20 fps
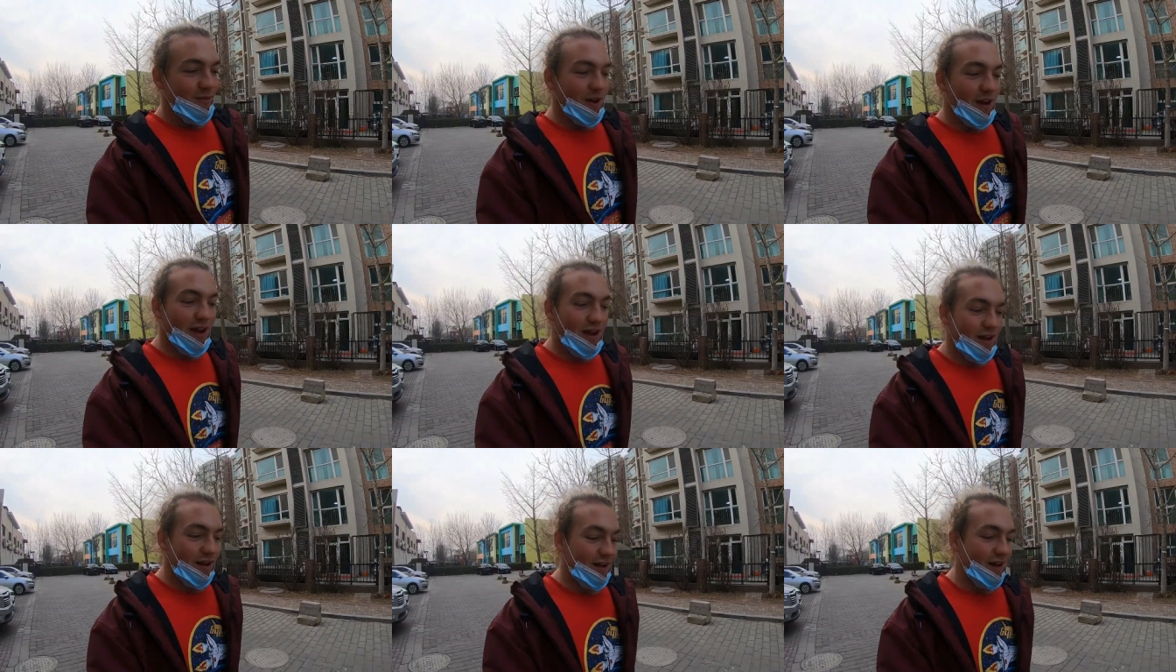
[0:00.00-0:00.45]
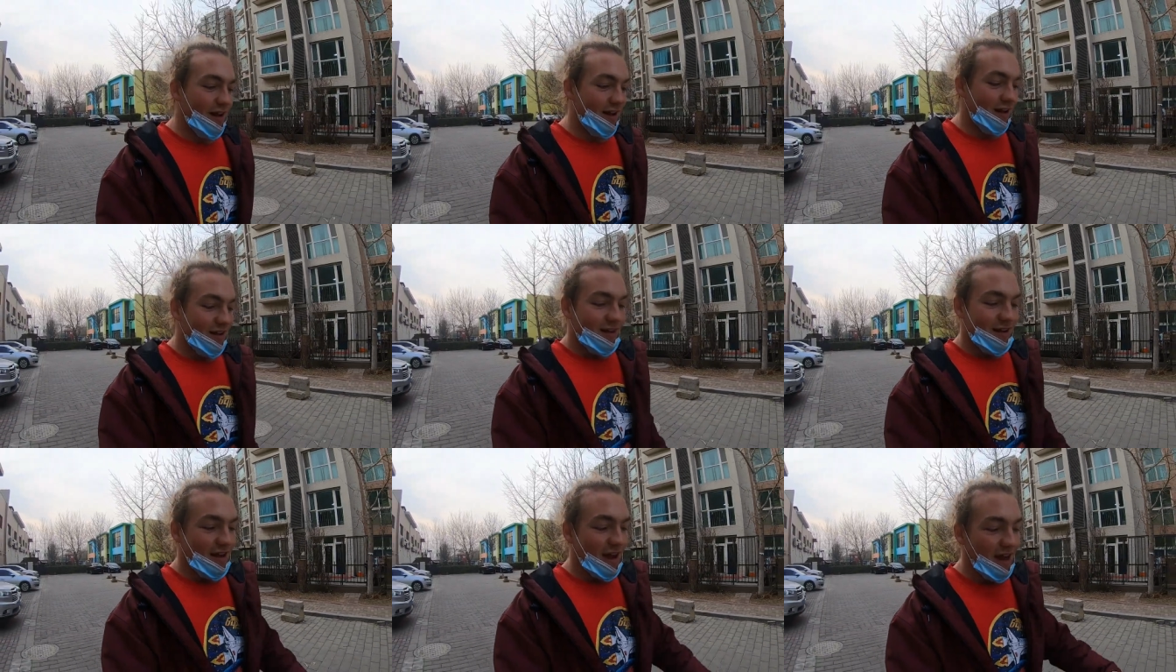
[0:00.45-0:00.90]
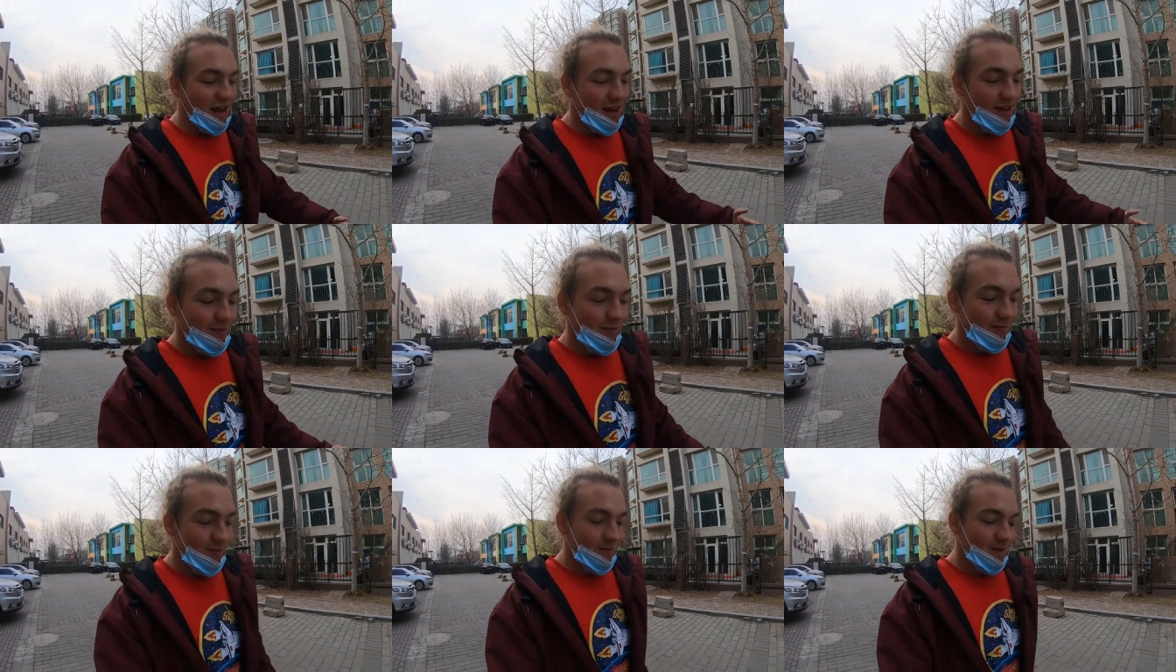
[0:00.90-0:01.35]
playing like
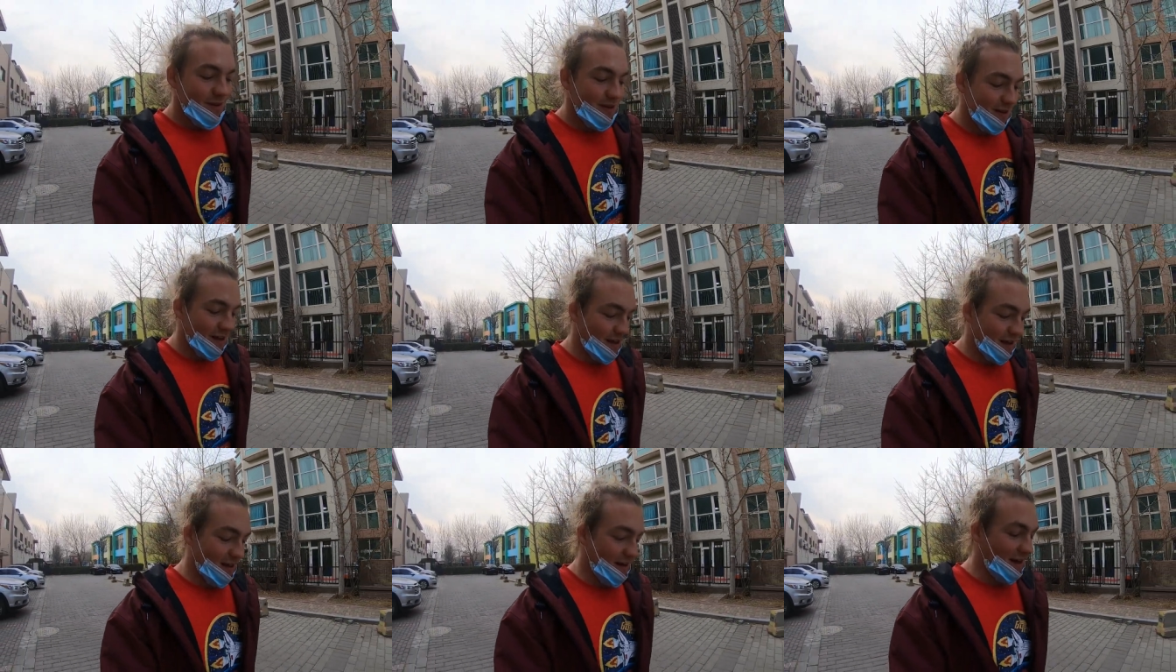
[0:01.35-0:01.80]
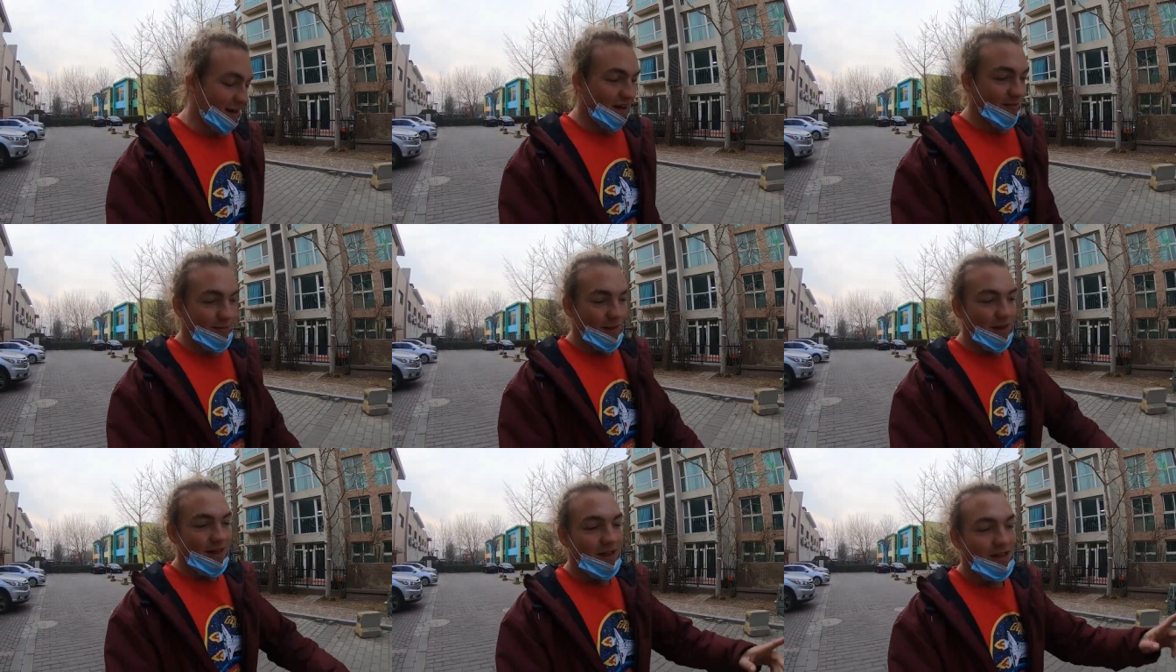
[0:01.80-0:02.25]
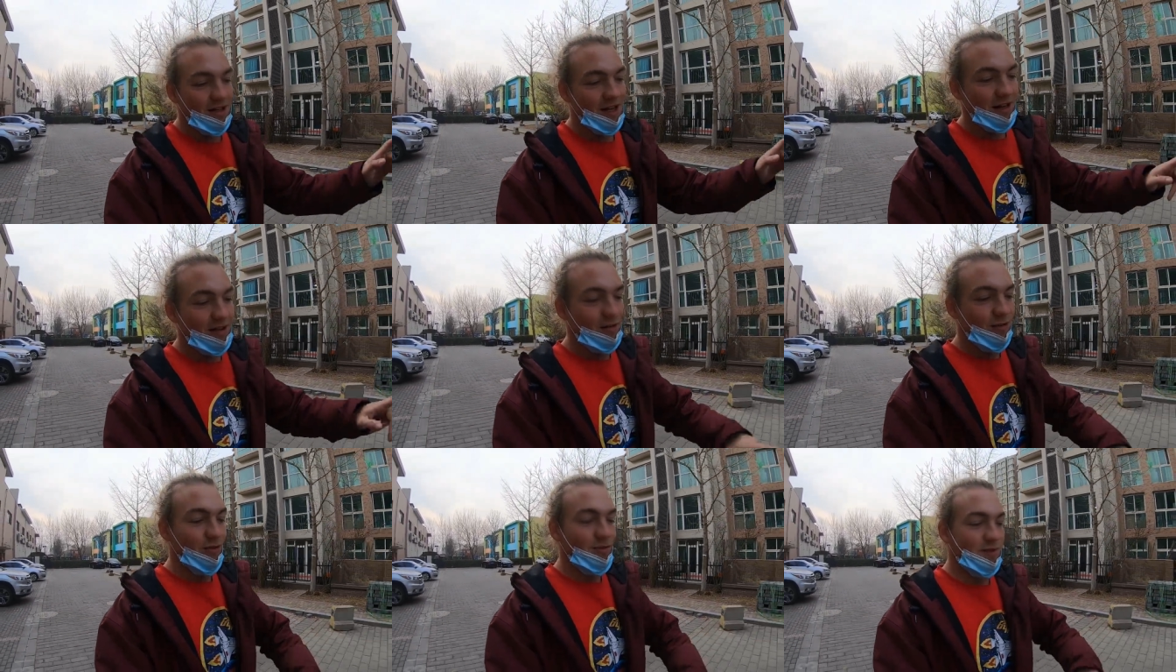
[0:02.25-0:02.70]
games and like in many
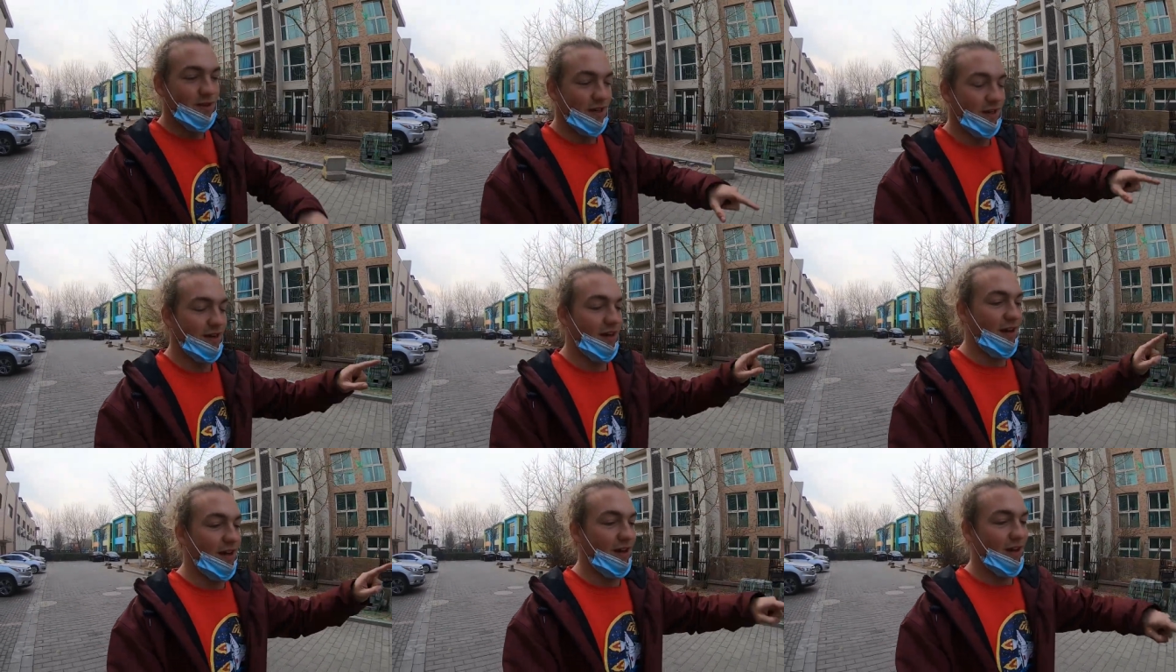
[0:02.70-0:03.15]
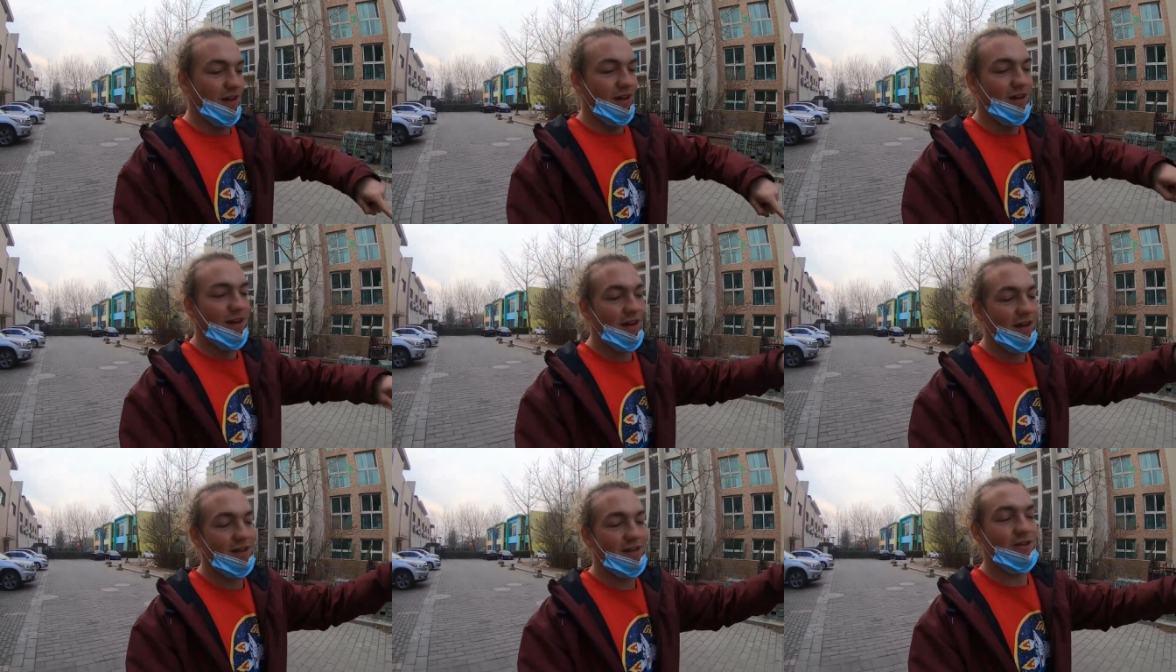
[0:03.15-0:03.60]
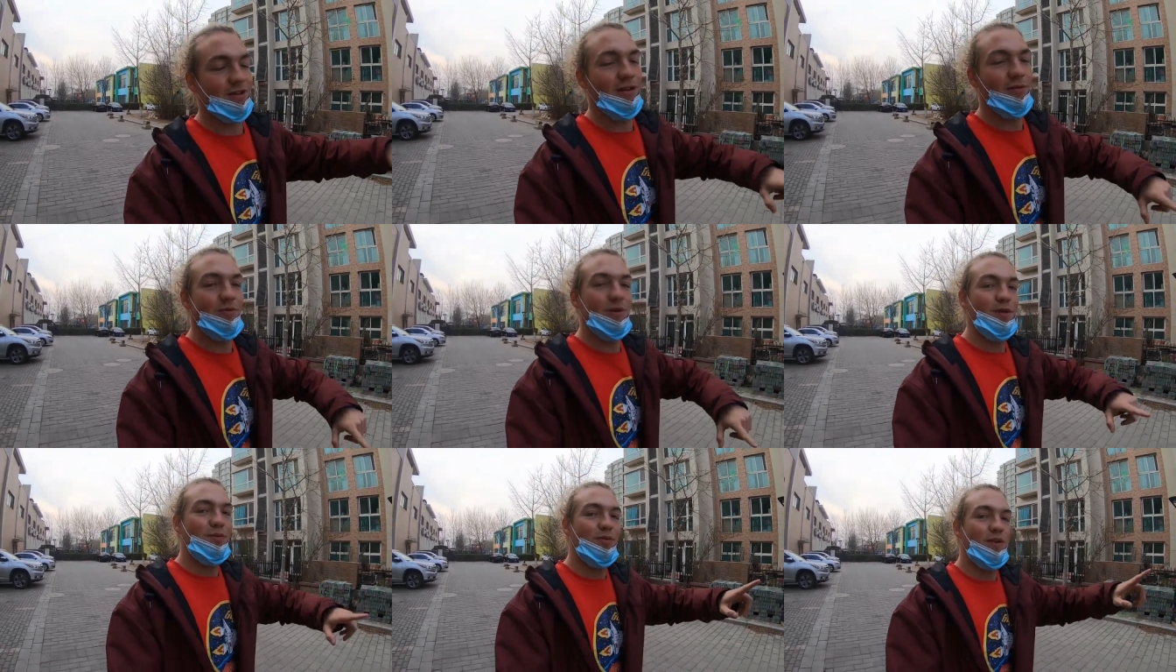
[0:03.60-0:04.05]
chat groups I, I, I
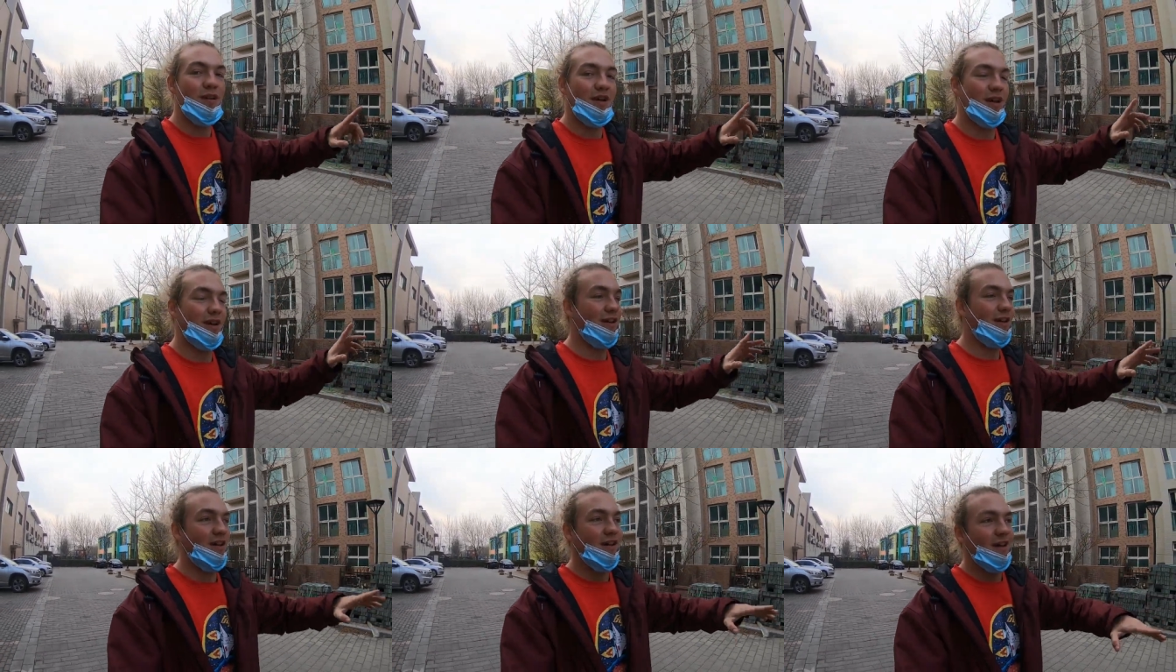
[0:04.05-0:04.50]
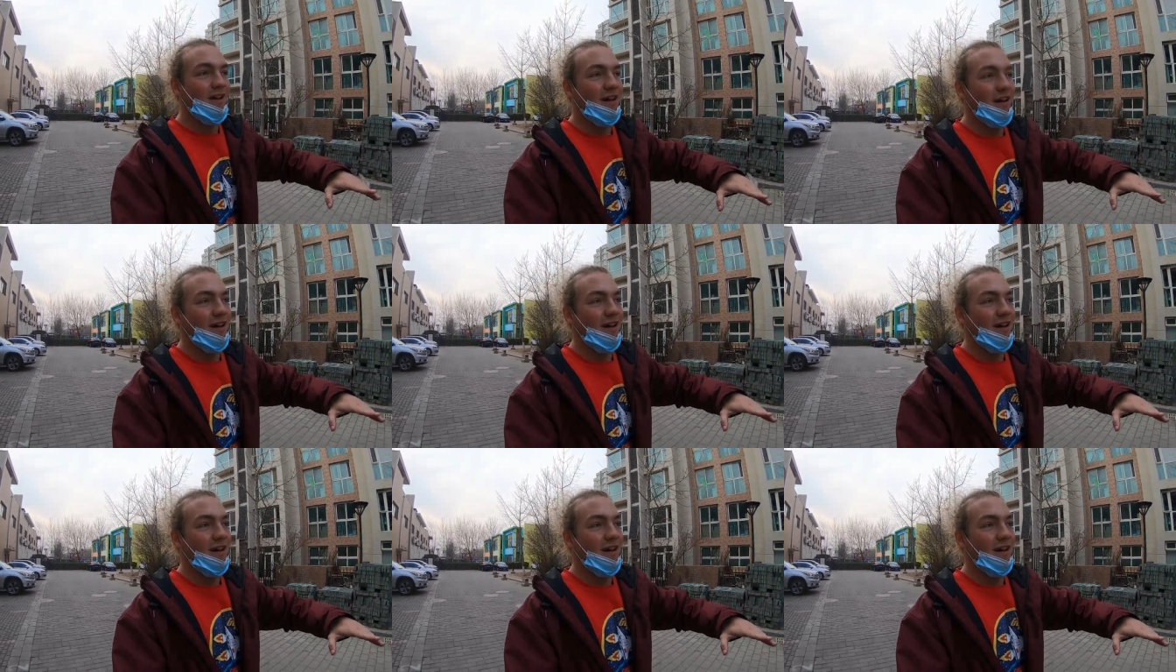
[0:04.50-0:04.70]
saw people like